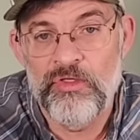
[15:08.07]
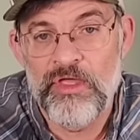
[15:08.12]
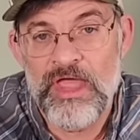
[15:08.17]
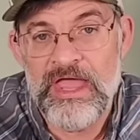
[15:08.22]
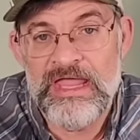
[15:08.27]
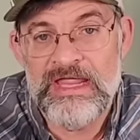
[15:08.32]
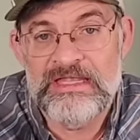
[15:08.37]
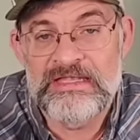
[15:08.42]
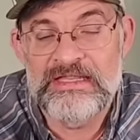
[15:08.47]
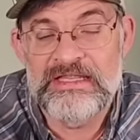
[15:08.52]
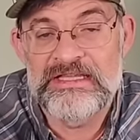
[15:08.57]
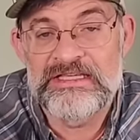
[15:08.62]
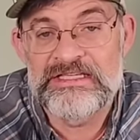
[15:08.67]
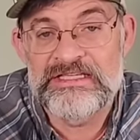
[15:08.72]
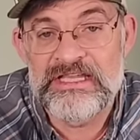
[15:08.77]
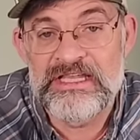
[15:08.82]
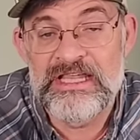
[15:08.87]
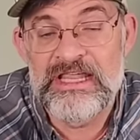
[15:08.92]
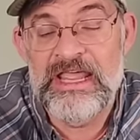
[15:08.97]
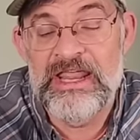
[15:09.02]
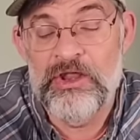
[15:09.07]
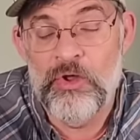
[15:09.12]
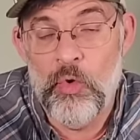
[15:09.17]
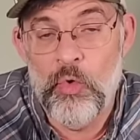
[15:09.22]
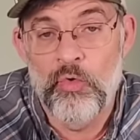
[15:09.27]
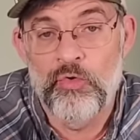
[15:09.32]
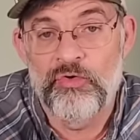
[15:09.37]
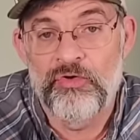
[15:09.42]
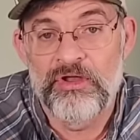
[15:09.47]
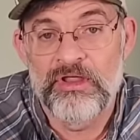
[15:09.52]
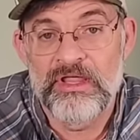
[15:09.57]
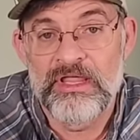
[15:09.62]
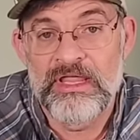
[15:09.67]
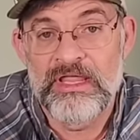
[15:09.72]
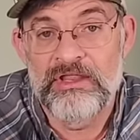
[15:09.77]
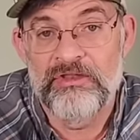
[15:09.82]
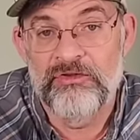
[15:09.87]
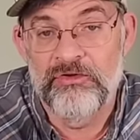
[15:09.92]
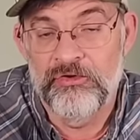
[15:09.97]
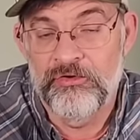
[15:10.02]
the ATC in order to
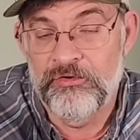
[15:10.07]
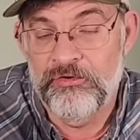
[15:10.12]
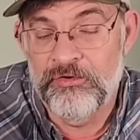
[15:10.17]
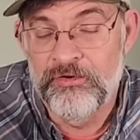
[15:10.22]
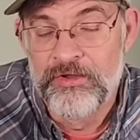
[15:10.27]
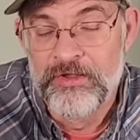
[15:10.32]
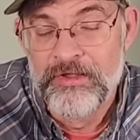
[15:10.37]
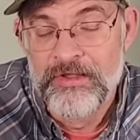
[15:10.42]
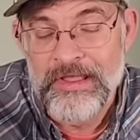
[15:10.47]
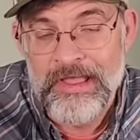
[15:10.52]
get your